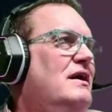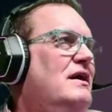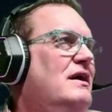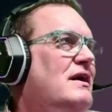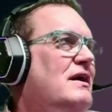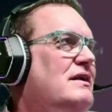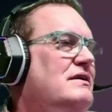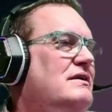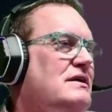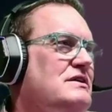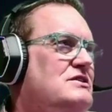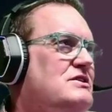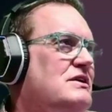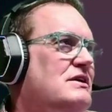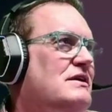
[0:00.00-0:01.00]
and he
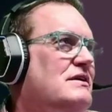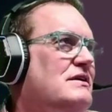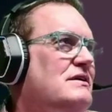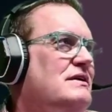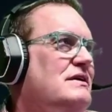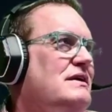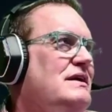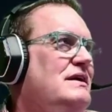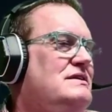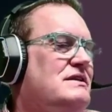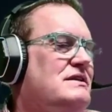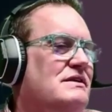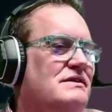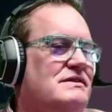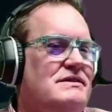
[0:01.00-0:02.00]
still
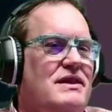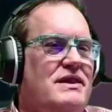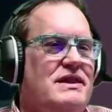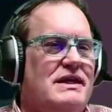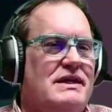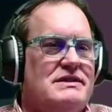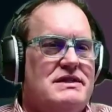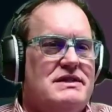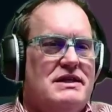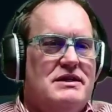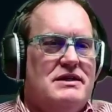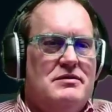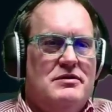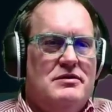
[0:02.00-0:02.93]
thinks that